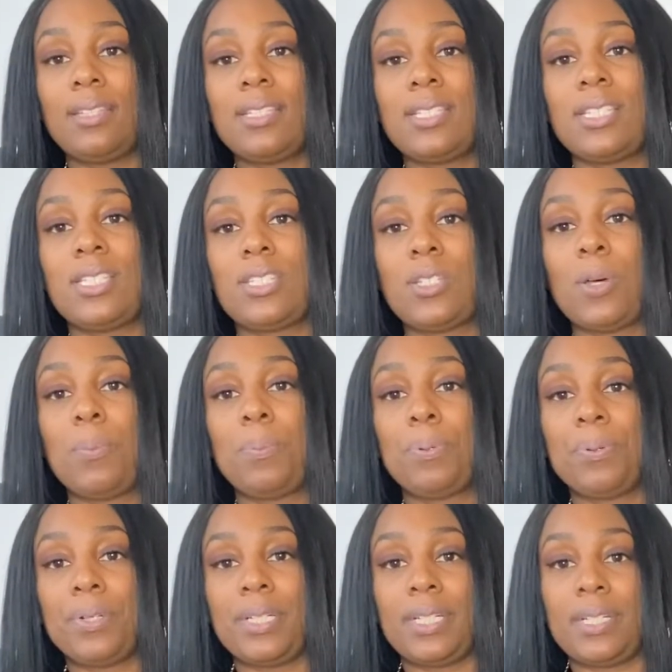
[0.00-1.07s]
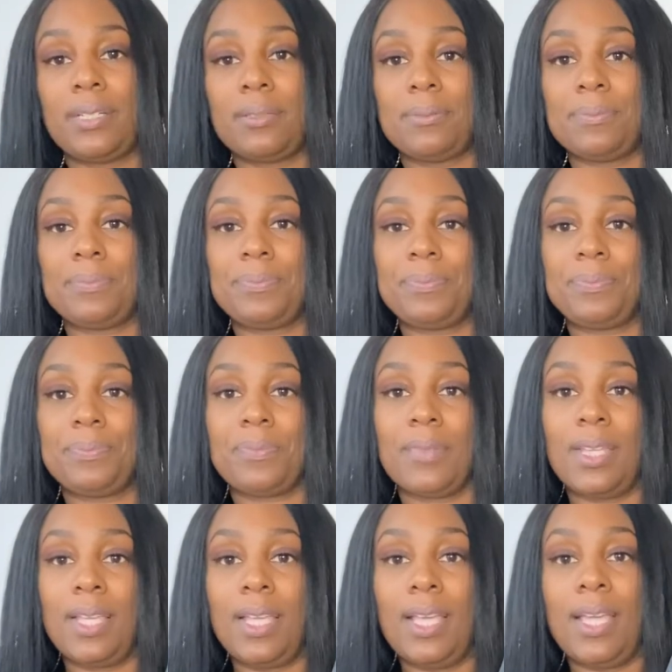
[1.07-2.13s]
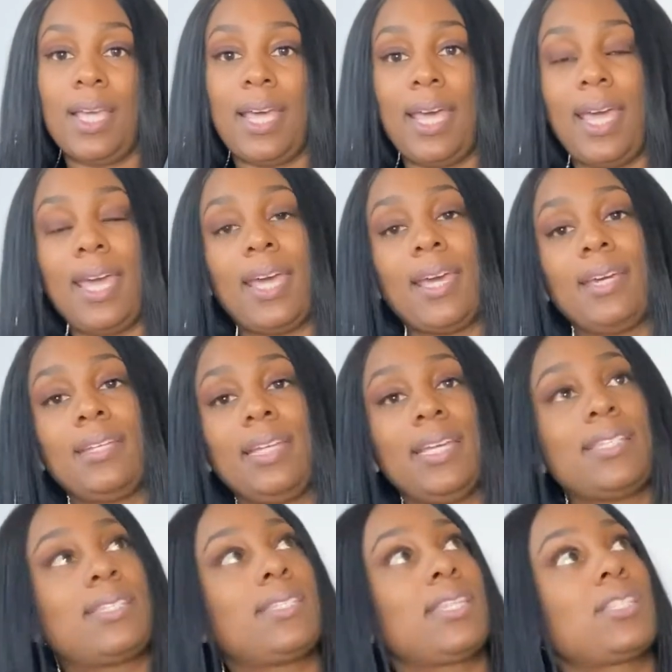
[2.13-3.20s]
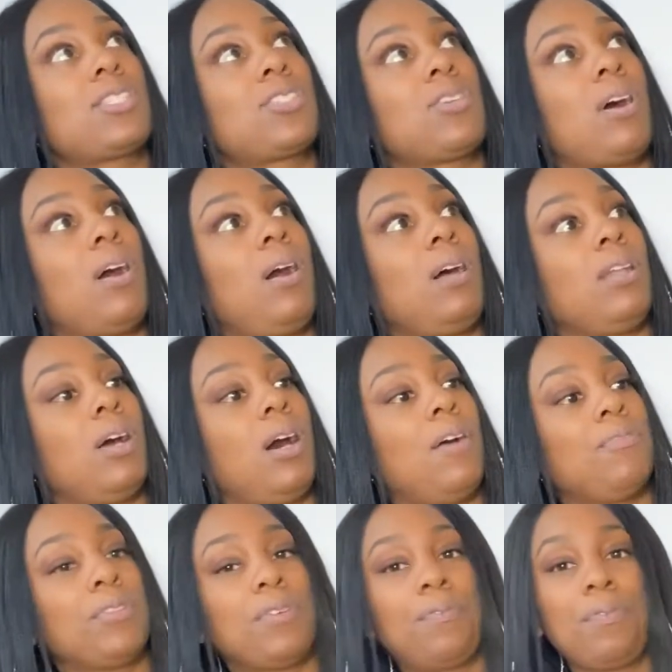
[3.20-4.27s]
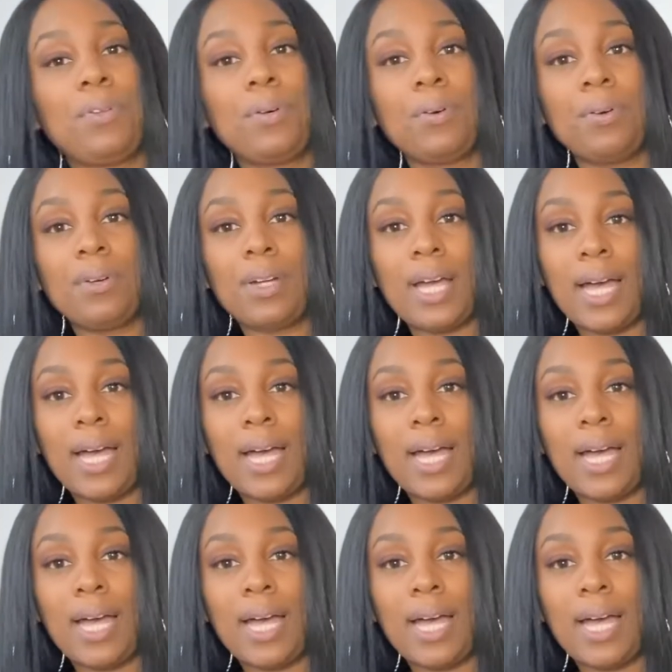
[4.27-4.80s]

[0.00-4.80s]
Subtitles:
This is so pretty. And it sits tall off the floor.